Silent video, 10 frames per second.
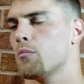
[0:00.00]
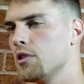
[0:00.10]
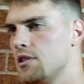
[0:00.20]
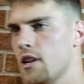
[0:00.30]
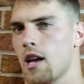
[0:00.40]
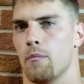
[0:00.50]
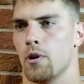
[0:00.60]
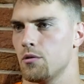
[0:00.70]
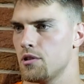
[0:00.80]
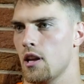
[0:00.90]
pre-snap,
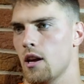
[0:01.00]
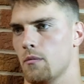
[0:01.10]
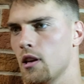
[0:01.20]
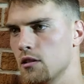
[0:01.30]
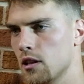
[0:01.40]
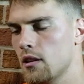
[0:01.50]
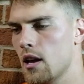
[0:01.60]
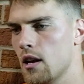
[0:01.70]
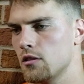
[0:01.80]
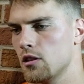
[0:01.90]
post-snap, things like that.